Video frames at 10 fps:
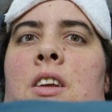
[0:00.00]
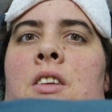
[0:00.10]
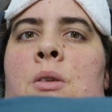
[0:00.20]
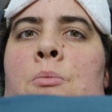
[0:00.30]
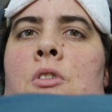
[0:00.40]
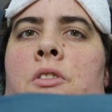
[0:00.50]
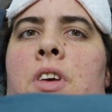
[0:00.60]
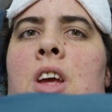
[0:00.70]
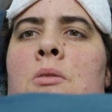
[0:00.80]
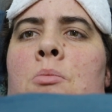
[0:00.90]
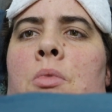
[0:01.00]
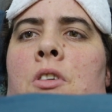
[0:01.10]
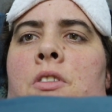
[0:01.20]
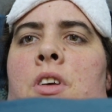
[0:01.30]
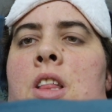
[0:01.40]
did in the movie,
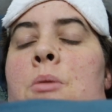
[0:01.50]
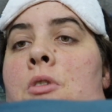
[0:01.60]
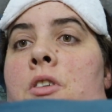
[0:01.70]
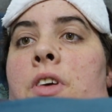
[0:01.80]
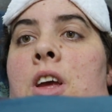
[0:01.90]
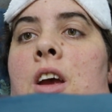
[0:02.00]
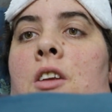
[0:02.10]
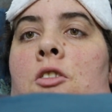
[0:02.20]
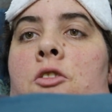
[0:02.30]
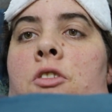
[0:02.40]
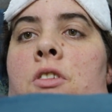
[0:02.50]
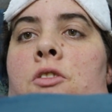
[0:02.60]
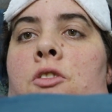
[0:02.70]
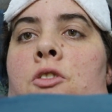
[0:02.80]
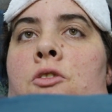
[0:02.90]
because in the movie he had a grudge
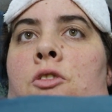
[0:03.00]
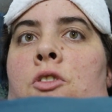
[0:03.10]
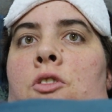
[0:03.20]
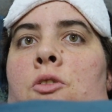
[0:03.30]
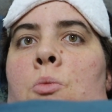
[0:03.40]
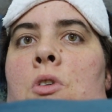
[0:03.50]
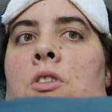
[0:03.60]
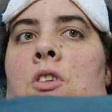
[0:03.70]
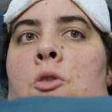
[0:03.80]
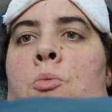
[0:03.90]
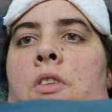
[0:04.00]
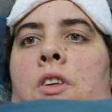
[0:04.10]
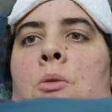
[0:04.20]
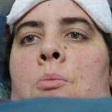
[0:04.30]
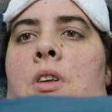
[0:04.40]
against toons because one called his
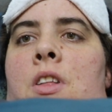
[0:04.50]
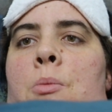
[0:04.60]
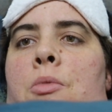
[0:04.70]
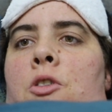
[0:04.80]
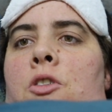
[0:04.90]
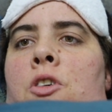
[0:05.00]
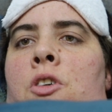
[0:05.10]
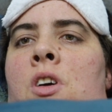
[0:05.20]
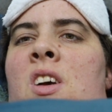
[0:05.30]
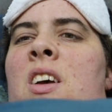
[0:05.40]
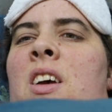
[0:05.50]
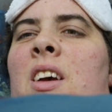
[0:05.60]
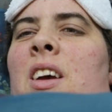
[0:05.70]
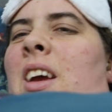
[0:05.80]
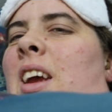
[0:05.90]
brother, but in the book
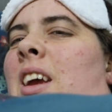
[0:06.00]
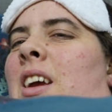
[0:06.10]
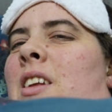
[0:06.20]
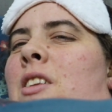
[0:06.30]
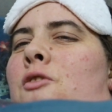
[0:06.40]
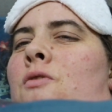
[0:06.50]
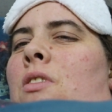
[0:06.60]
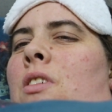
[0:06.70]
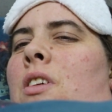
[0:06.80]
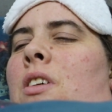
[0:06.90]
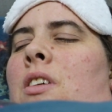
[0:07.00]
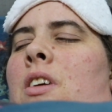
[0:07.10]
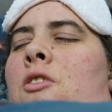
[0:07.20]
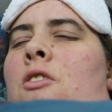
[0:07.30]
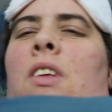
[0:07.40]
it's
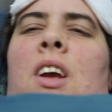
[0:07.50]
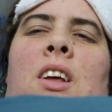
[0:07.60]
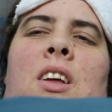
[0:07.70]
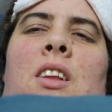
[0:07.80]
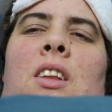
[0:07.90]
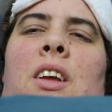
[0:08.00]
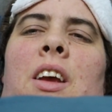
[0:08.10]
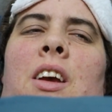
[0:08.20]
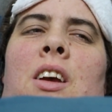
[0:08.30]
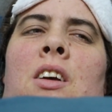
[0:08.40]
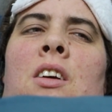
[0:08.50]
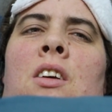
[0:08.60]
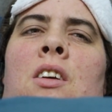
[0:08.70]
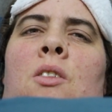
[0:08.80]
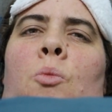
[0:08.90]
not really clear
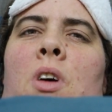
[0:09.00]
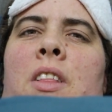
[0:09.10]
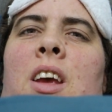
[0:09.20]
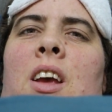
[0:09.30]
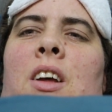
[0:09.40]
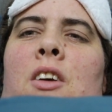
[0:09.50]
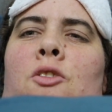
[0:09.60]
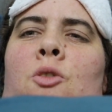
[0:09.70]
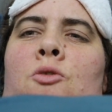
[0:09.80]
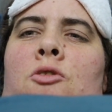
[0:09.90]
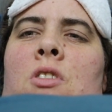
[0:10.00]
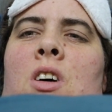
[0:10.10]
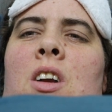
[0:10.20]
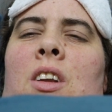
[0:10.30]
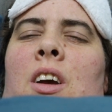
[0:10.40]
whether he likes toons or
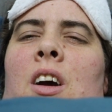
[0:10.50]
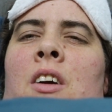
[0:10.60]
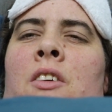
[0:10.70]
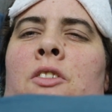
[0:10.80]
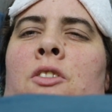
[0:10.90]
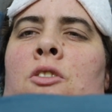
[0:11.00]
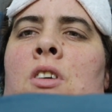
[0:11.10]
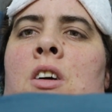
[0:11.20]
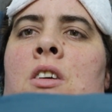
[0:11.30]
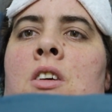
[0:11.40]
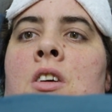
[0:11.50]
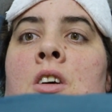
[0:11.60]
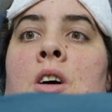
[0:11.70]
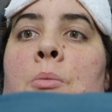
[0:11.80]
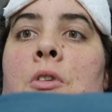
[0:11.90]
not. Like, I still
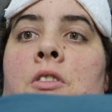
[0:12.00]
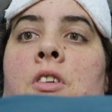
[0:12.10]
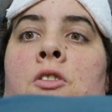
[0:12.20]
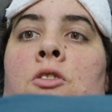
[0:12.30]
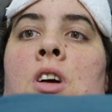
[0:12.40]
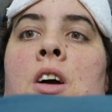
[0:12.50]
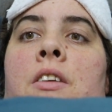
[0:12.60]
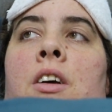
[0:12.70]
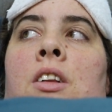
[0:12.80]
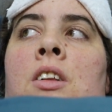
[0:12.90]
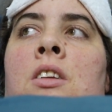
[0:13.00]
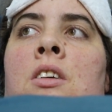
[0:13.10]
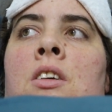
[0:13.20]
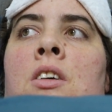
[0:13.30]
can't tell,